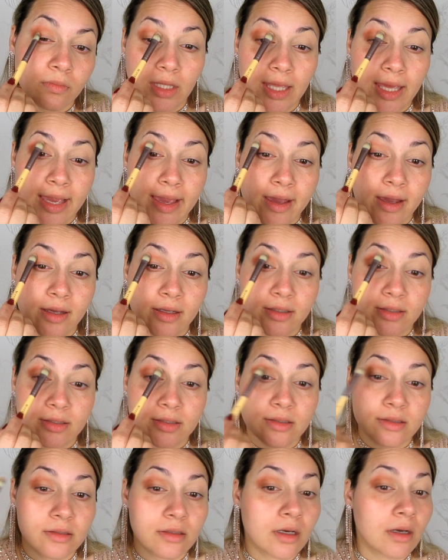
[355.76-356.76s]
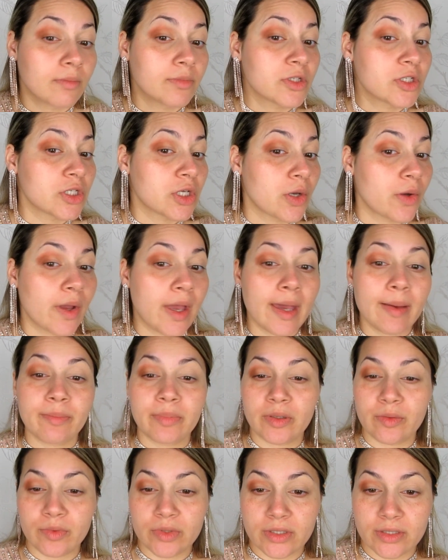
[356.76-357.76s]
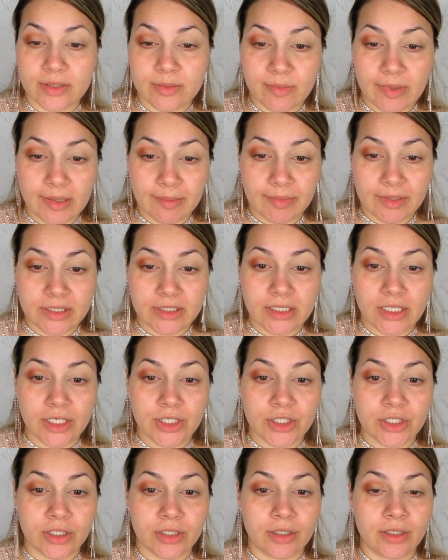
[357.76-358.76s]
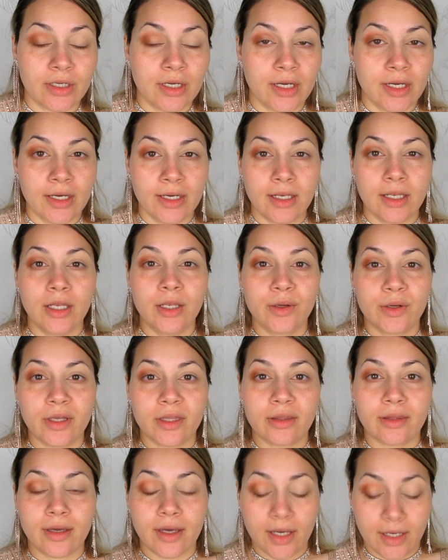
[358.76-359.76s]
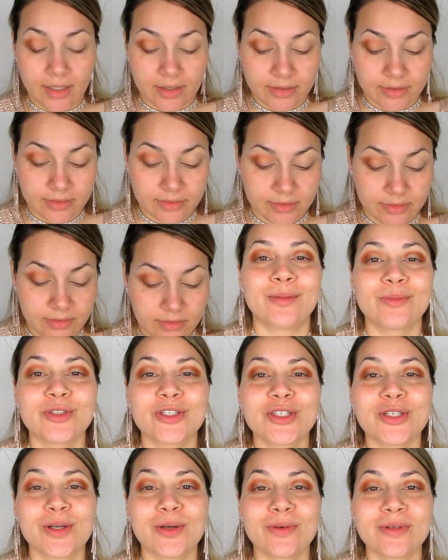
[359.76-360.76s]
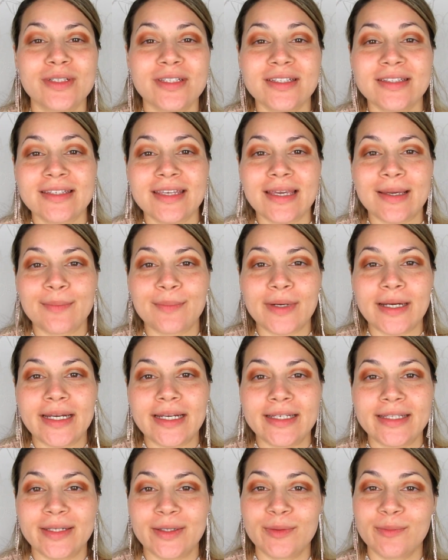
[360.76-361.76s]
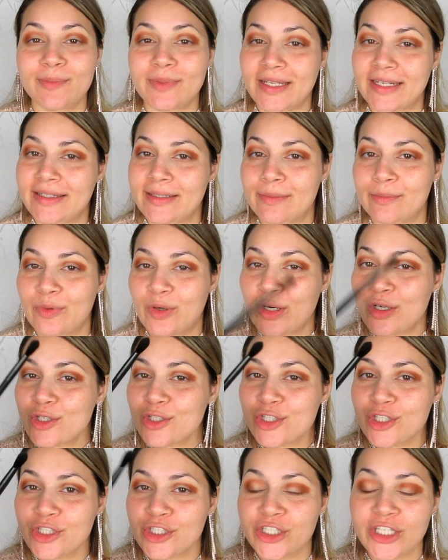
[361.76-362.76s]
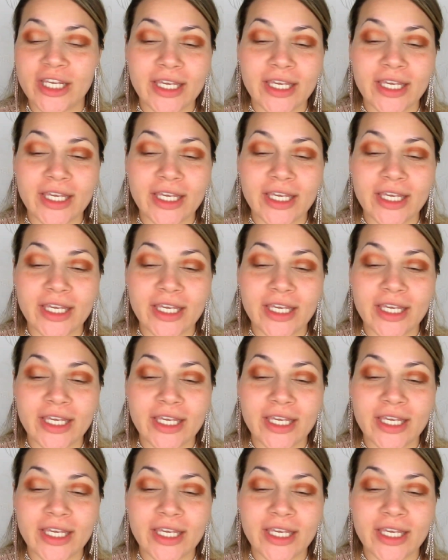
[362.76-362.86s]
Yes, I'm so happy with this pigmentation. Look at that. I'm just going to take my little blender brush